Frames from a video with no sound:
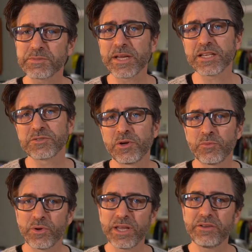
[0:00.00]
because
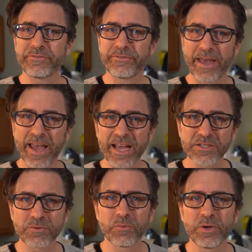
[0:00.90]
when we
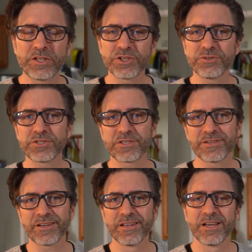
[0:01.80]
fast, when we choose
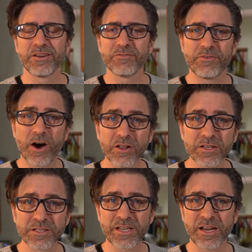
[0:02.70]
to
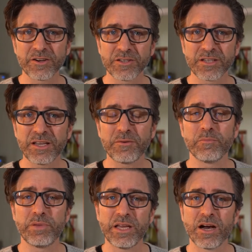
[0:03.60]
voluntarily
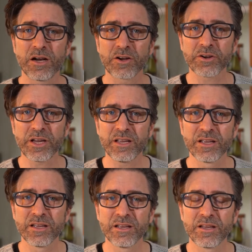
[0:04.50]
be hungry,
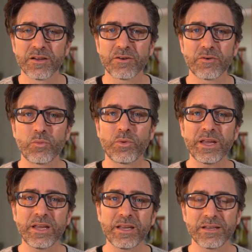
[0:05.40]

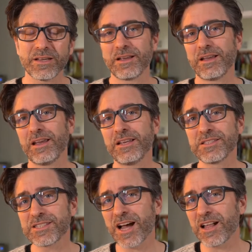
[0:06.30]
we, in
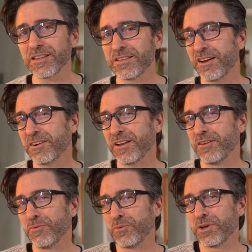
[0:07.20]
solidarity
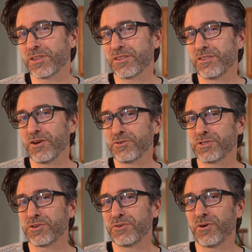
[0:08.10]
with
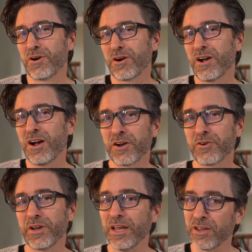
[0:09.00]
those who are
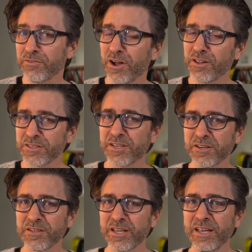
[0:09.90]
hungry
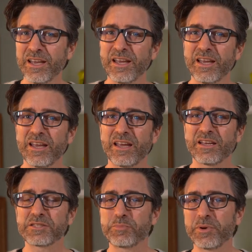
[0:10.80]
involuntarily,
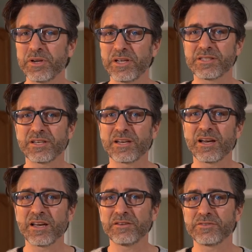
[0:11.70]
experience a
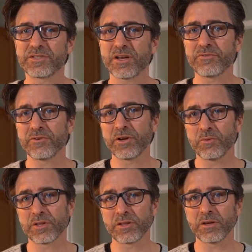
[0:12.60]
kind of suffering
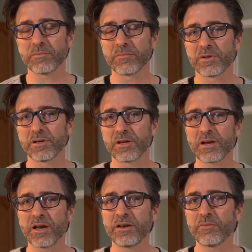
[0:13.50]
with them, a
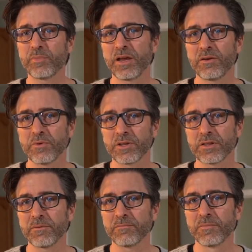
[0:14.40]
kind of pain with
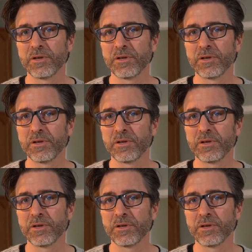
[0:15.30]
them.